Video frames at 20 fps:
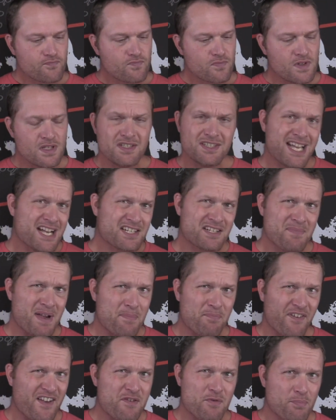He's actually my
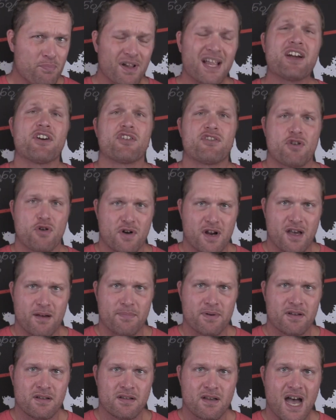favorite player growing
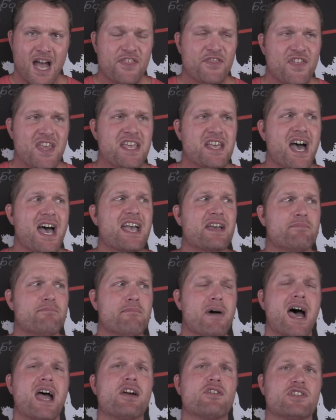up. I think I
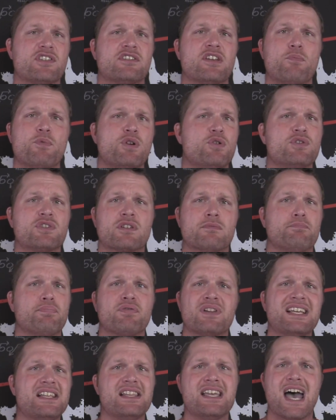admired someone who was
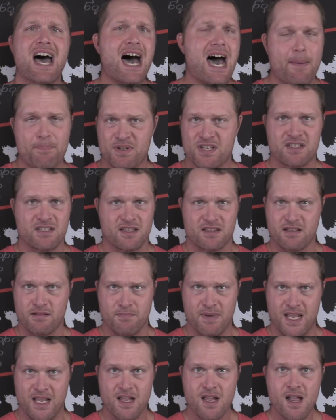completely opposite than
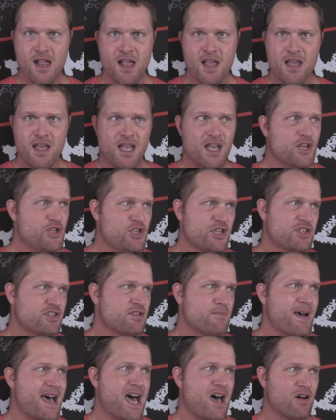me in just
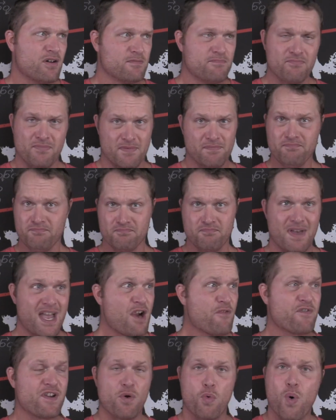about
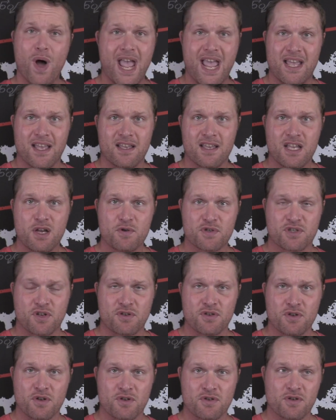every way.
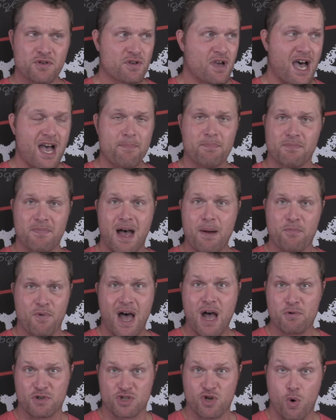I
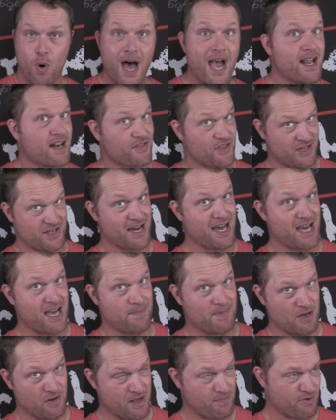was quiet at the time.
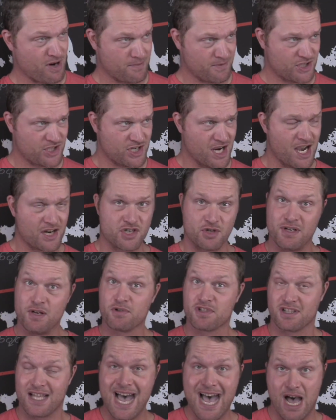I know that probably shocks you. He
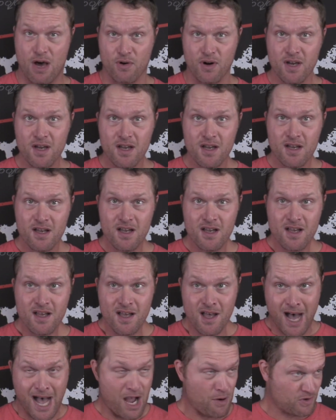was loud.
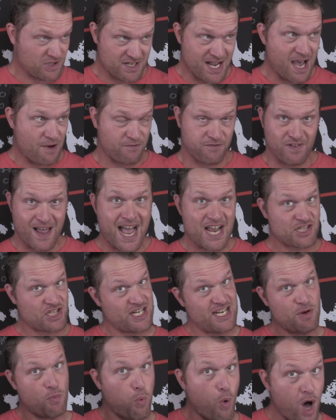I was not flashy.
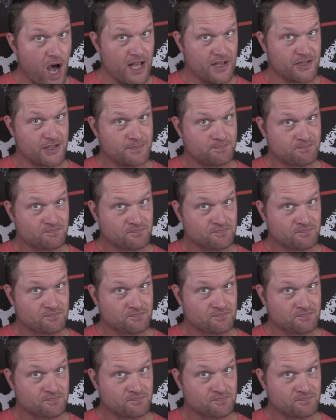He was.